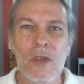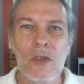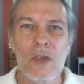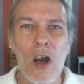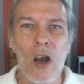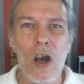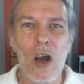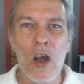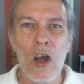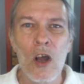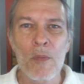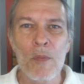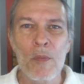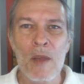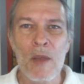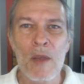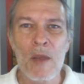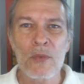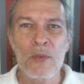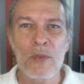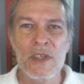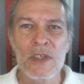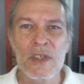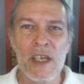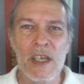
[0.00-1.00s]
on my
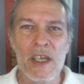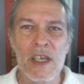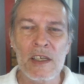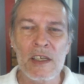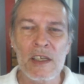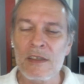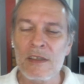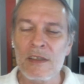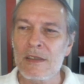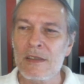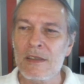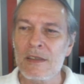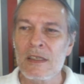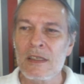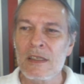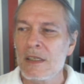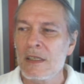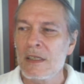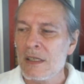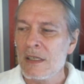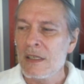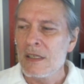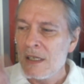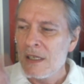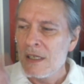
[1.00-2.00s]
printhead.
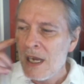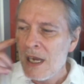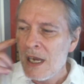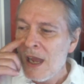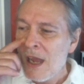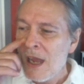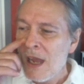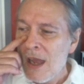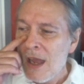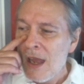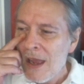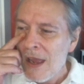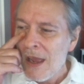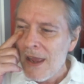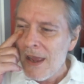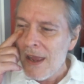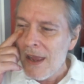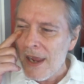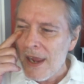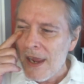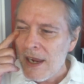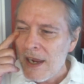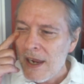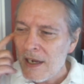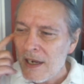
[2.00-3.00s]

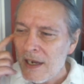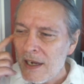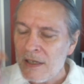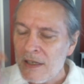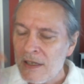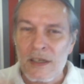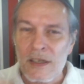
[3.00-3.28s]
And